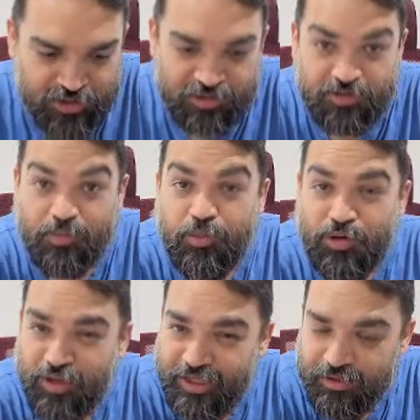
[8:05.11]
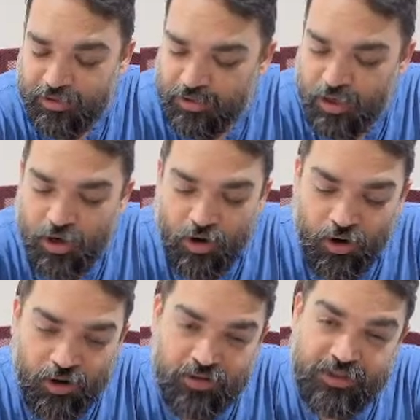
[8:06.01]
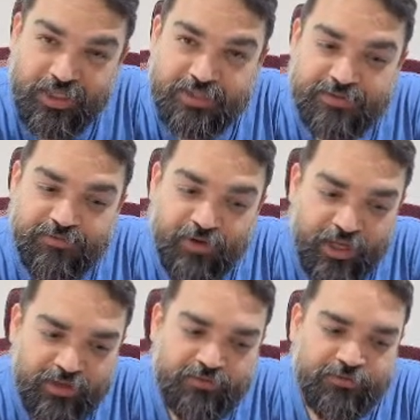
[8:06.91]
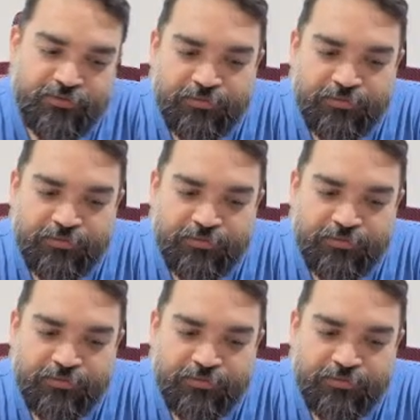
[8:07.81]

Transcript: So put together, all these 5